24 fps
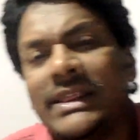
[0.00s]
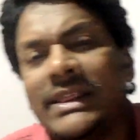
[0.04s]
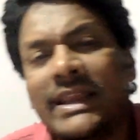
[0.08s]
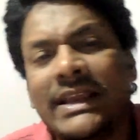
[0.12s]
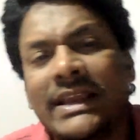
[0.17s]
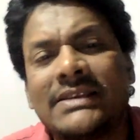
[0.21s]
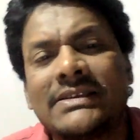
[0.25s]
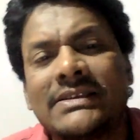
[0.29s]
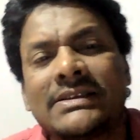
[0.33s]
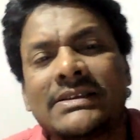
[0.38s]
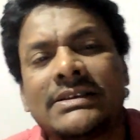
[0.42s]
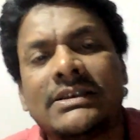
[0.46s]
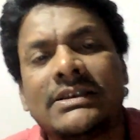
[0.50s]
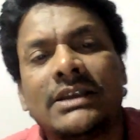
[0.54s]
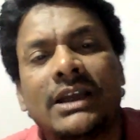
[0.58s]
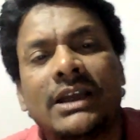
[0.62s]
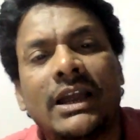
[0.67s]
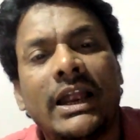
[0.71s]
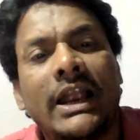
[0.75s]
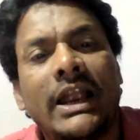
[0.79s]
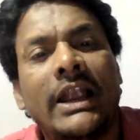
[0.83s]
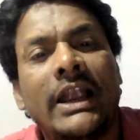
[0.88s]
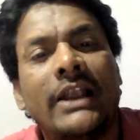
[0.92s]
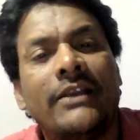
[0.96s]
this
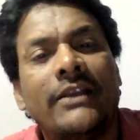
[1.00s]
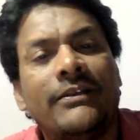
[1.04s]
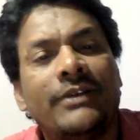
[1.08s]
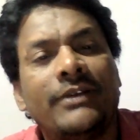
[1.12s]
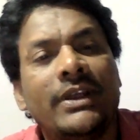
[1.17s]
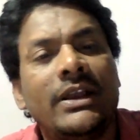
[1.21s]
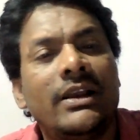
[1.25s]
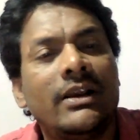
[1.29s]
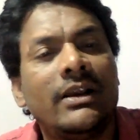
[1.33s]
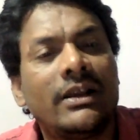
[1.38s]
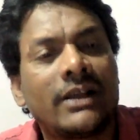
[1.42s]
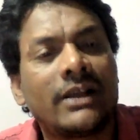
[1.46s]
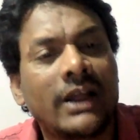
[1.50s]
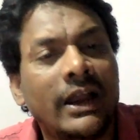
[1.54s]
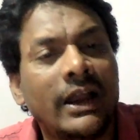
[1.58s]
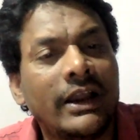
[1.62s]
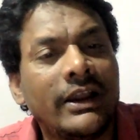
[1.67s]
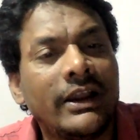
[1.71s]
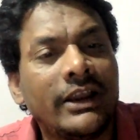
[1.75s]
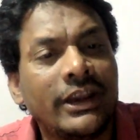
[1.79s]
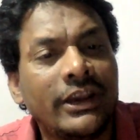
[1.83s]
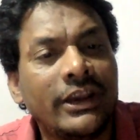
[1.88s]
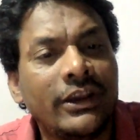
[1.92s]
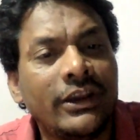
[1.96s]
and we'll
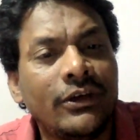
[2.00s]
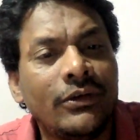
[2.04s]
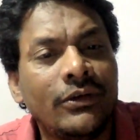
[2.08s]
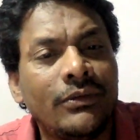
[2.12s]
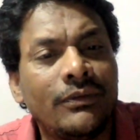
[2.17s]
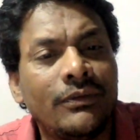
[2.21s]
continue